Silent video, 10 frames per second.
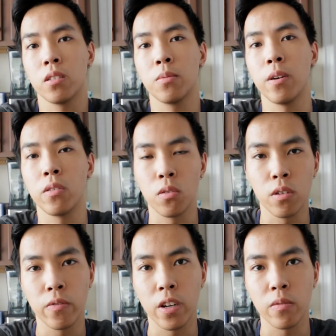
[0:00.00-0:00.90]
is about
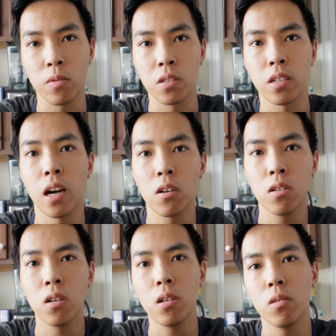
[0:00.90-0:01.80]
35%
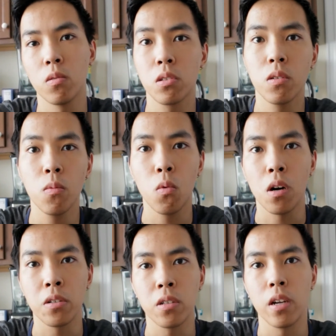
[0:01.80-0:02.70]
alcohol with some
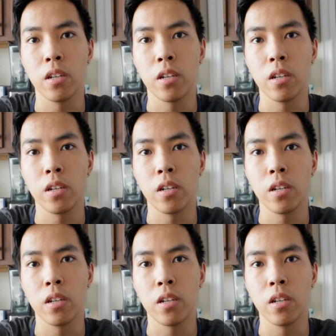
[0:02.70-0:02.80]
water and